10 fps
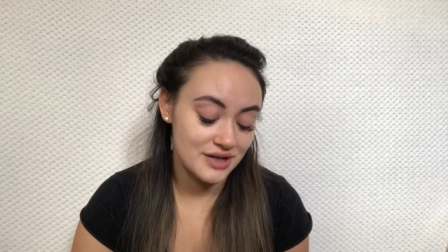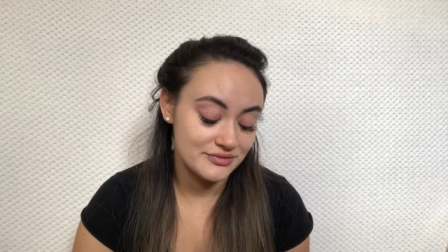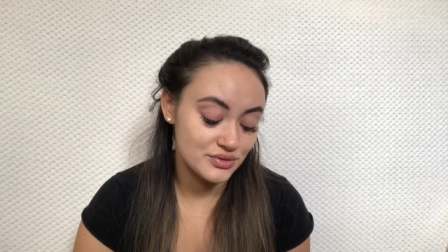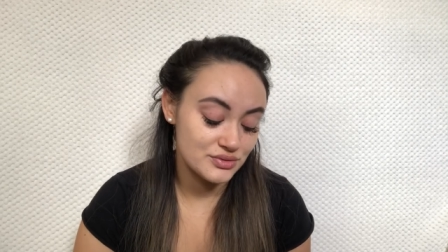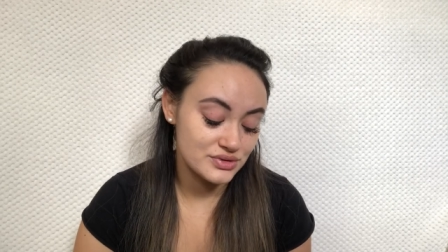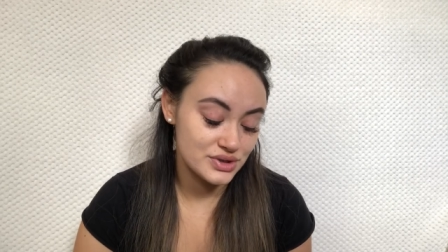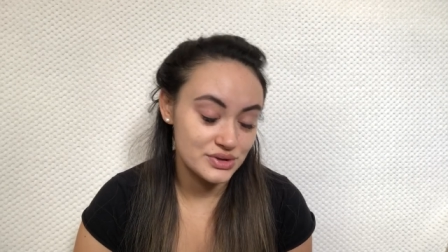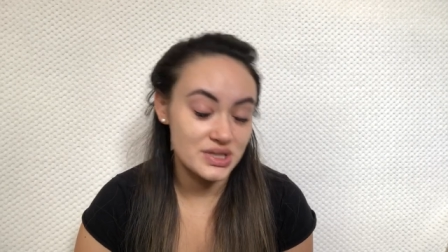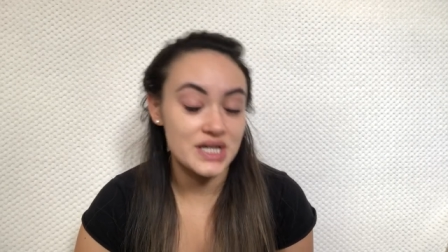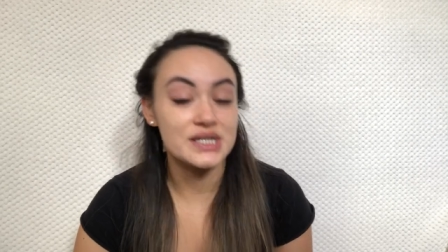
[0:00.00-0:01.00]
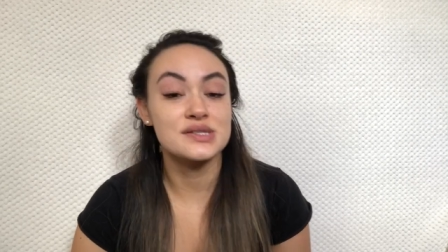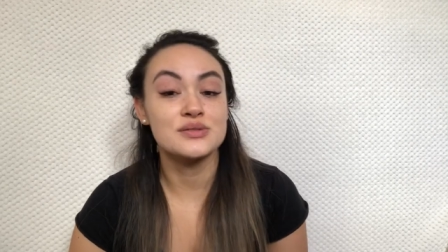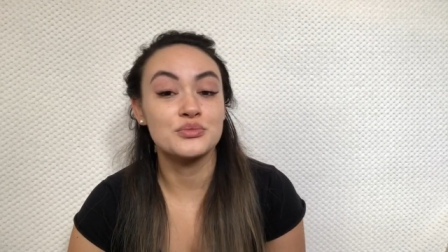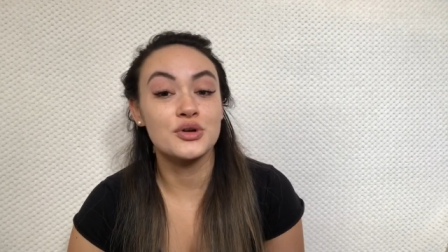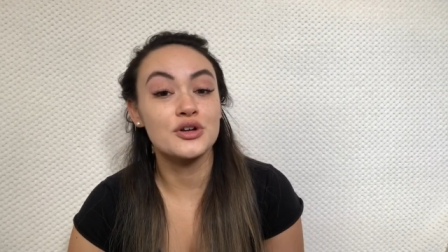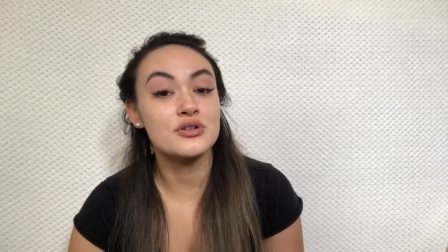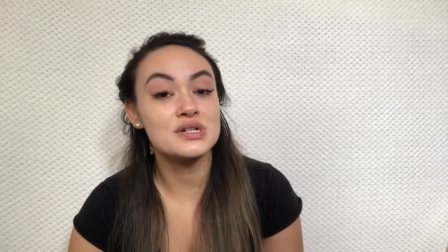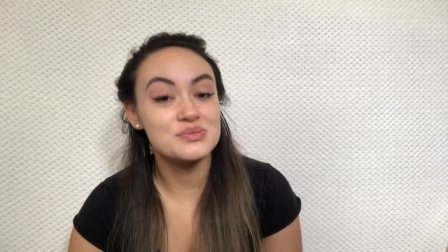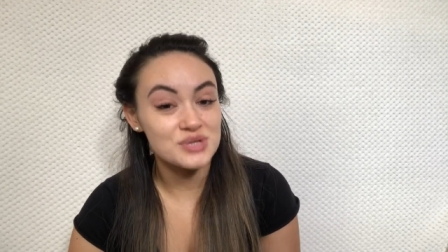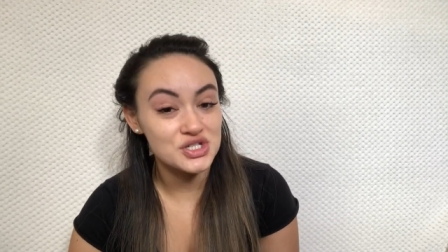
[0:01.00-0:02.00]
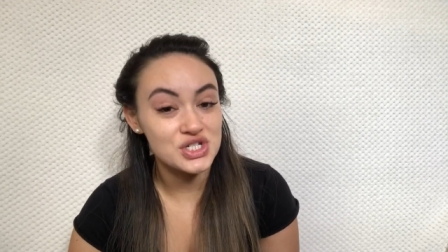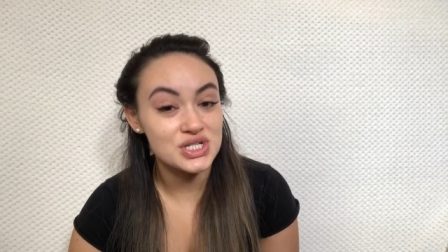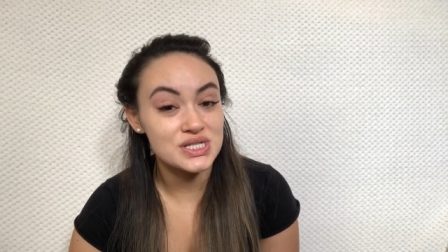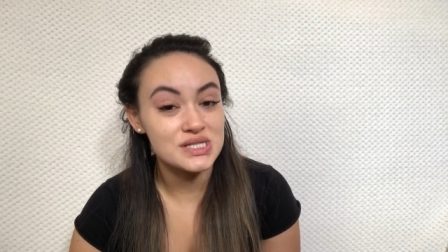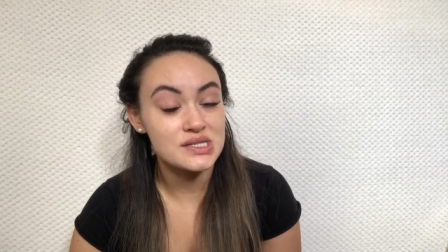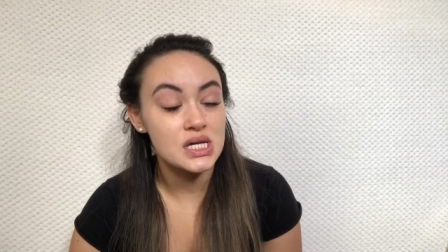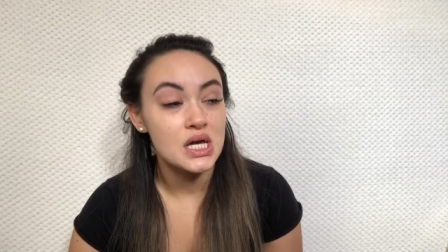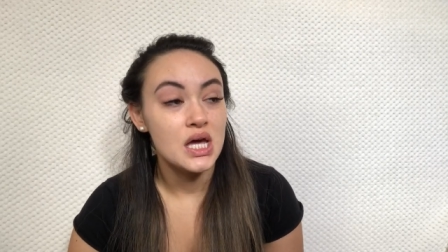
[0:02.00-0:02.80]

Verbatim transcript: i've also taken some progress pictures